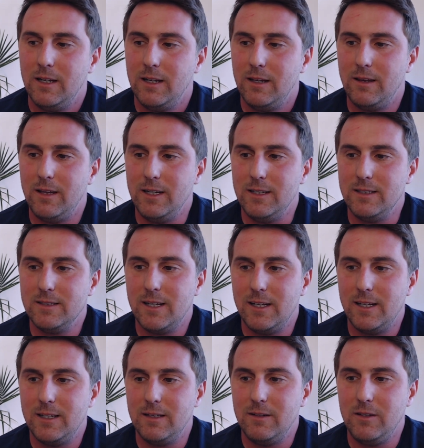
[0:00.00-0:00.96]
things
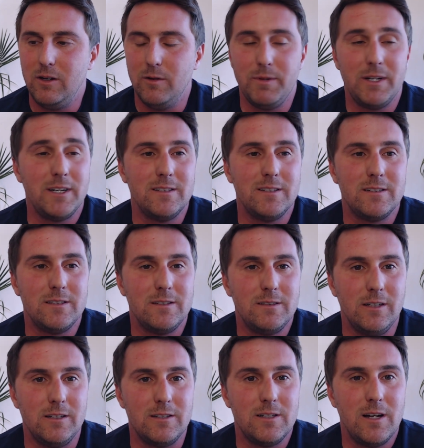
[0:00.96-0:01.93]
that, because
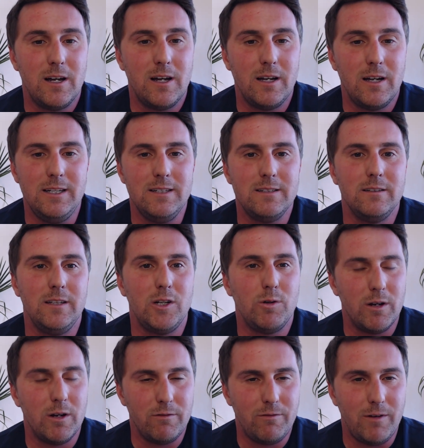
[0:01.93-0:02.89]
it's not easily
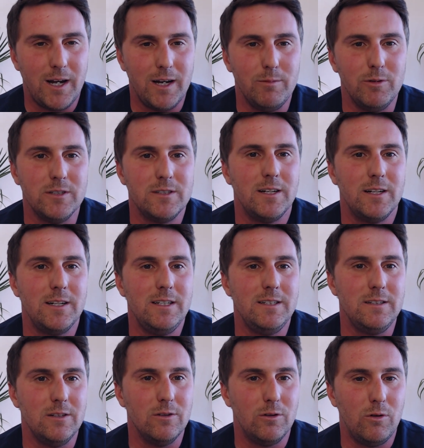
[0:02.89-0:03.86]
quantifiable, it's not
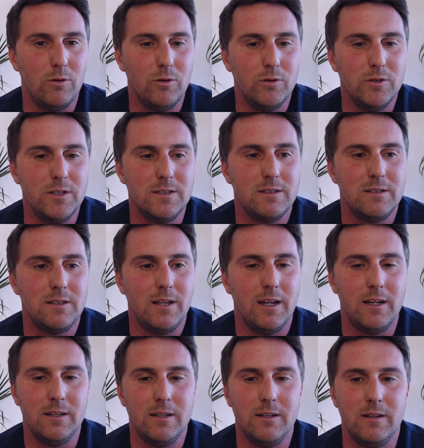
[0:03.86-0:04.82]
easy to hold, is
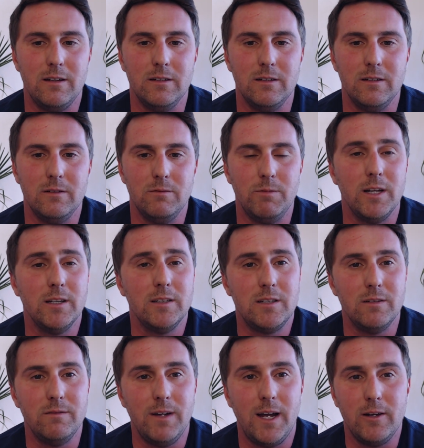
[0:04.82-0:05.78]
that the
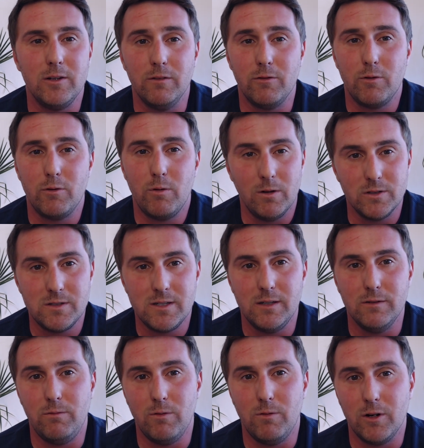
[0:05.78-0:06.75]
relative value of
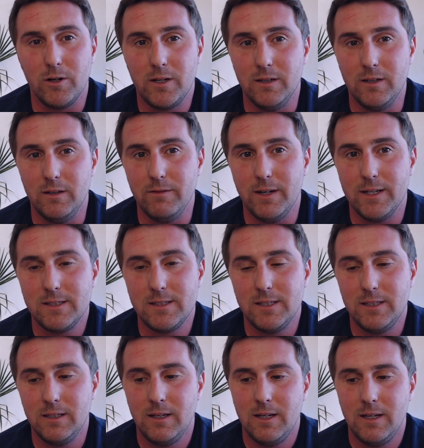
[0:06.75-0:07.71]
qualitative work in
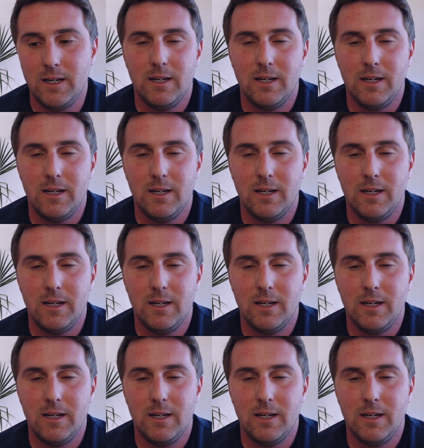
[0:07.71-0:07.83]
investing,